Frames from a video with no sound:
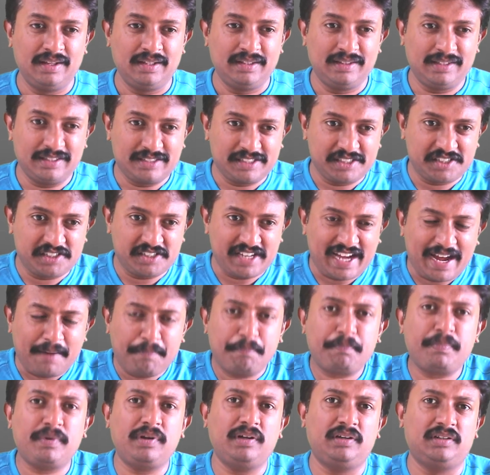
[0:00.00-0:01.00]
the
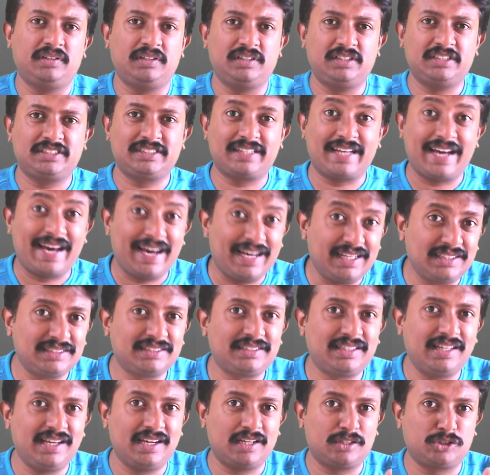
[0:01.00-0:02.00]
chapters
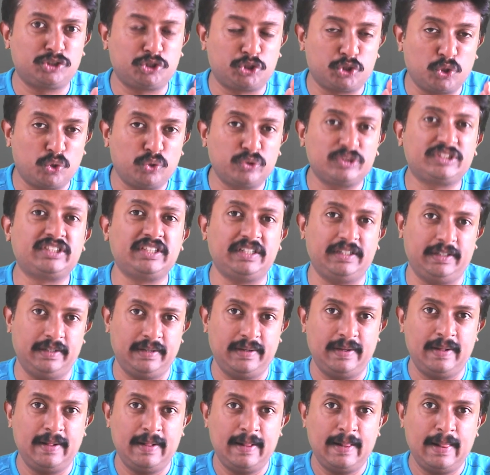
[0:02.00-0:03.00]
as they are
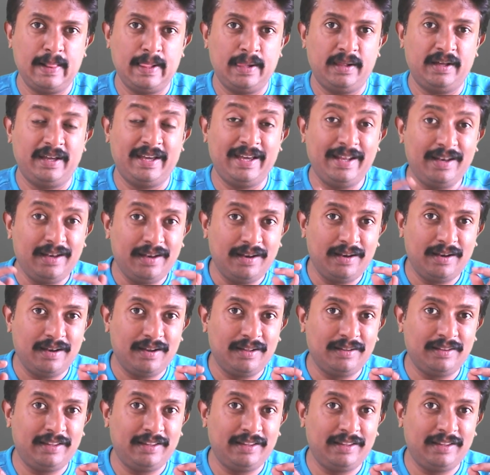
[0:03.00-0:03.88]
chosen in